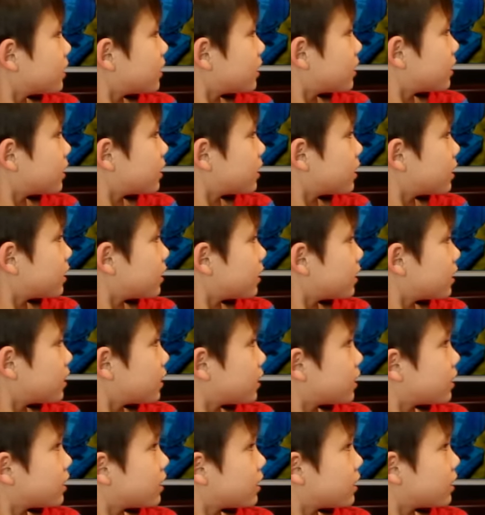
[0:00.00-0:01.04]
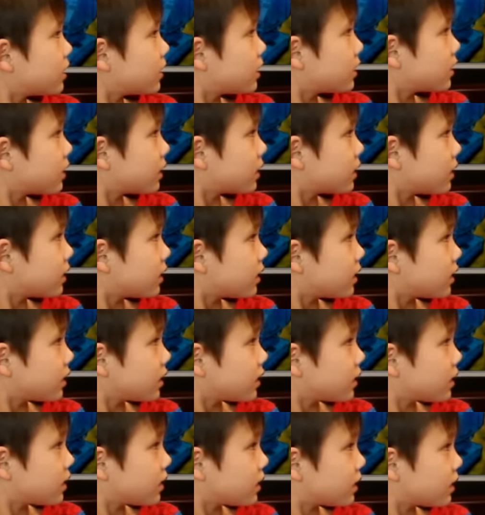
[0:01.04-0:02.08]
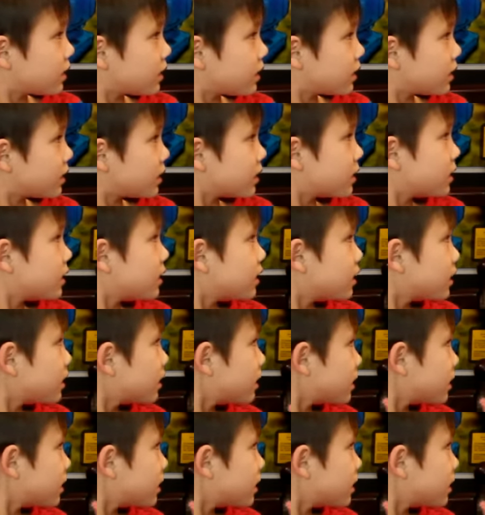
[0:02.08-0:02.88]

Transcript: (silent)